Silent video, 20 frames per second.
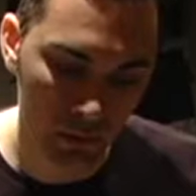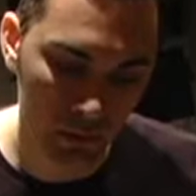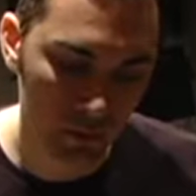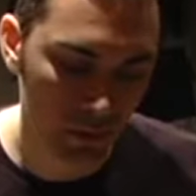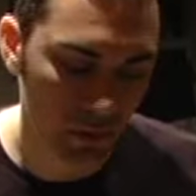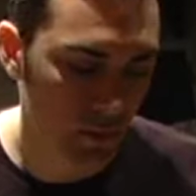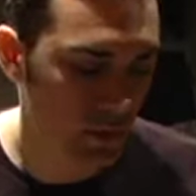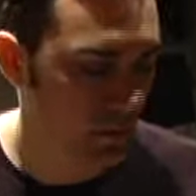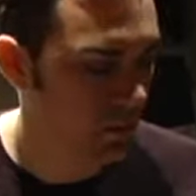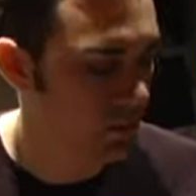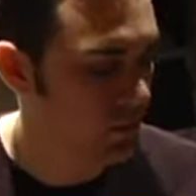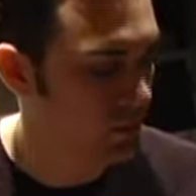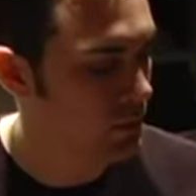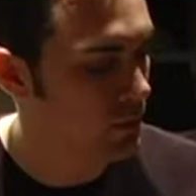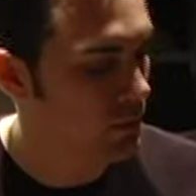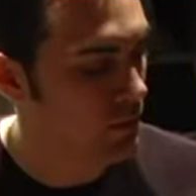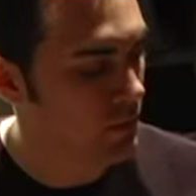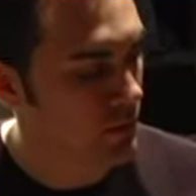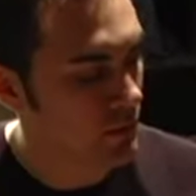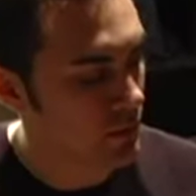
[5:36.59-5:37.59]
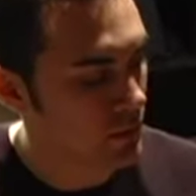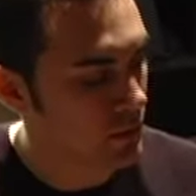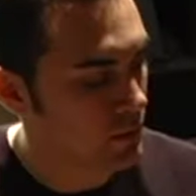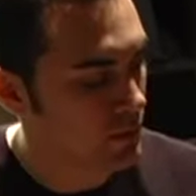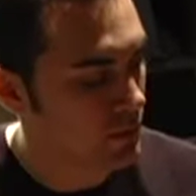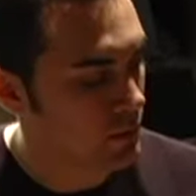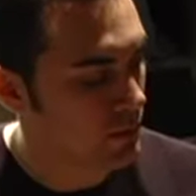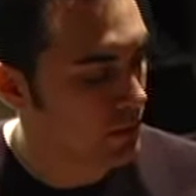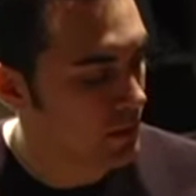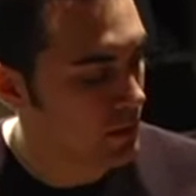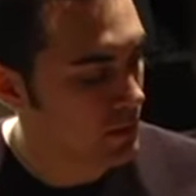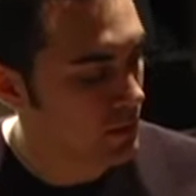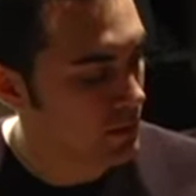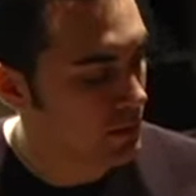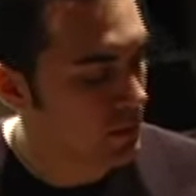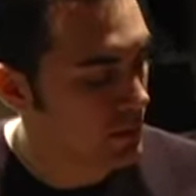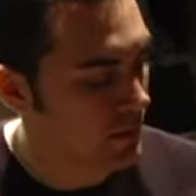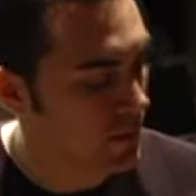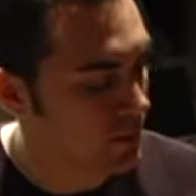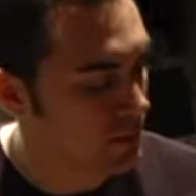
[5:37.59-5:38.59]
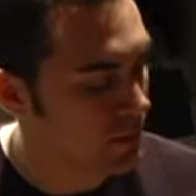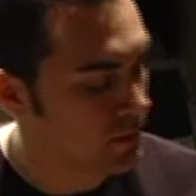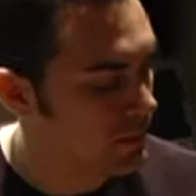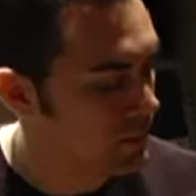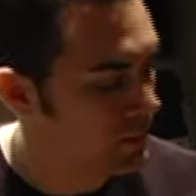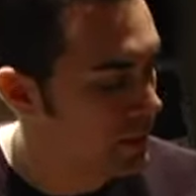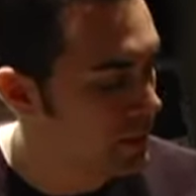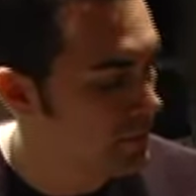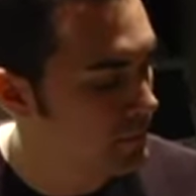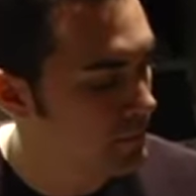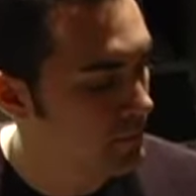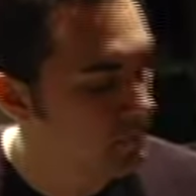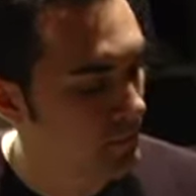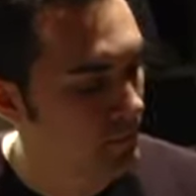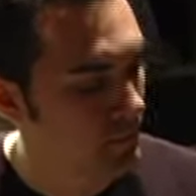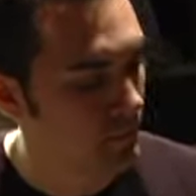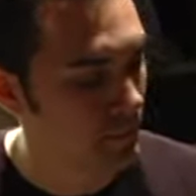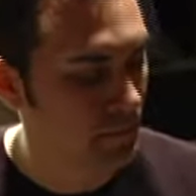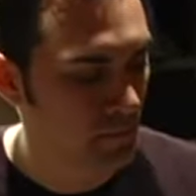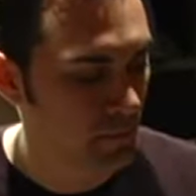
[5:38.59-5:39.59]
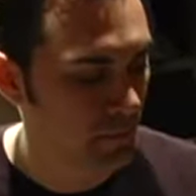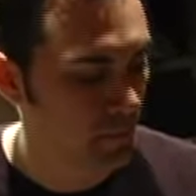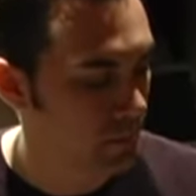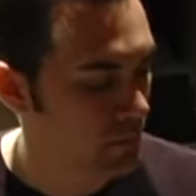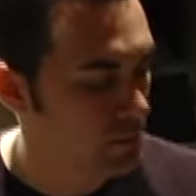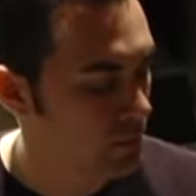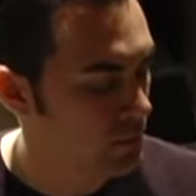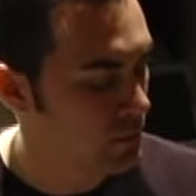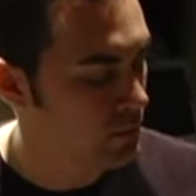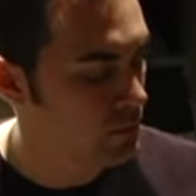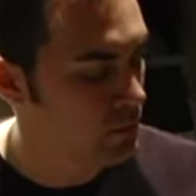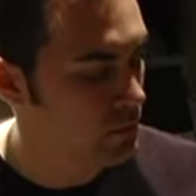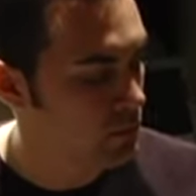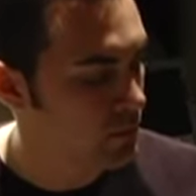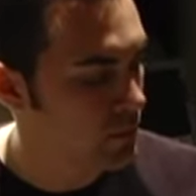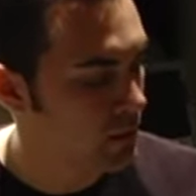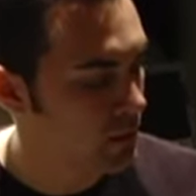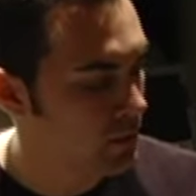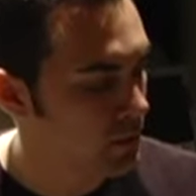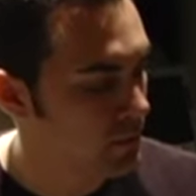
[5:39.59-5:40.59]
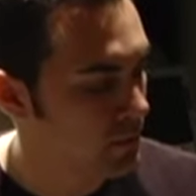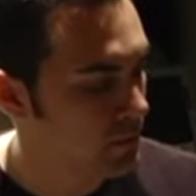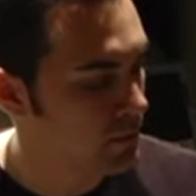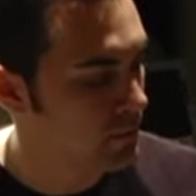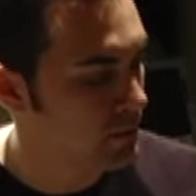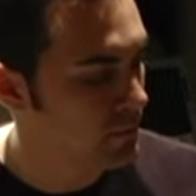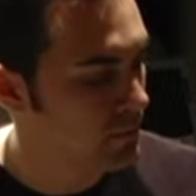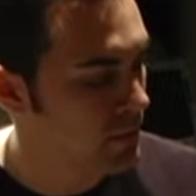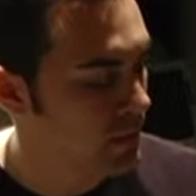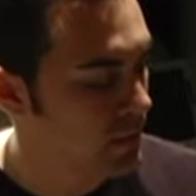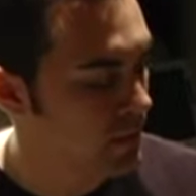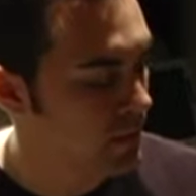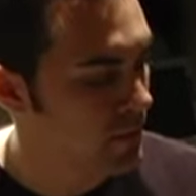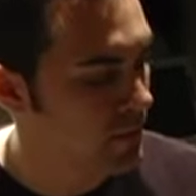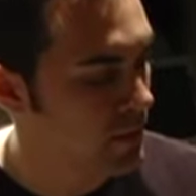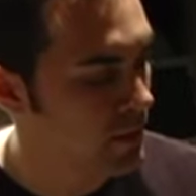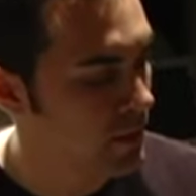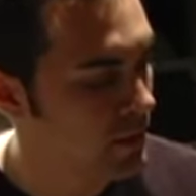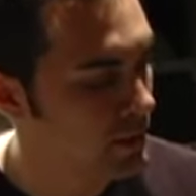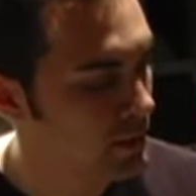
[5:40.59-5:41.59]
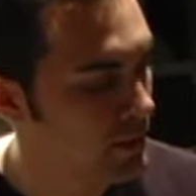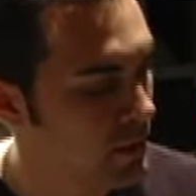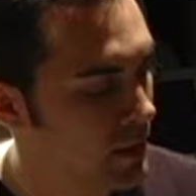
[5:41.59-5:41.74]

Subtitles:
so when you look at it, it's going to be like a diagonal line. And just try to hold it. If you're having a hard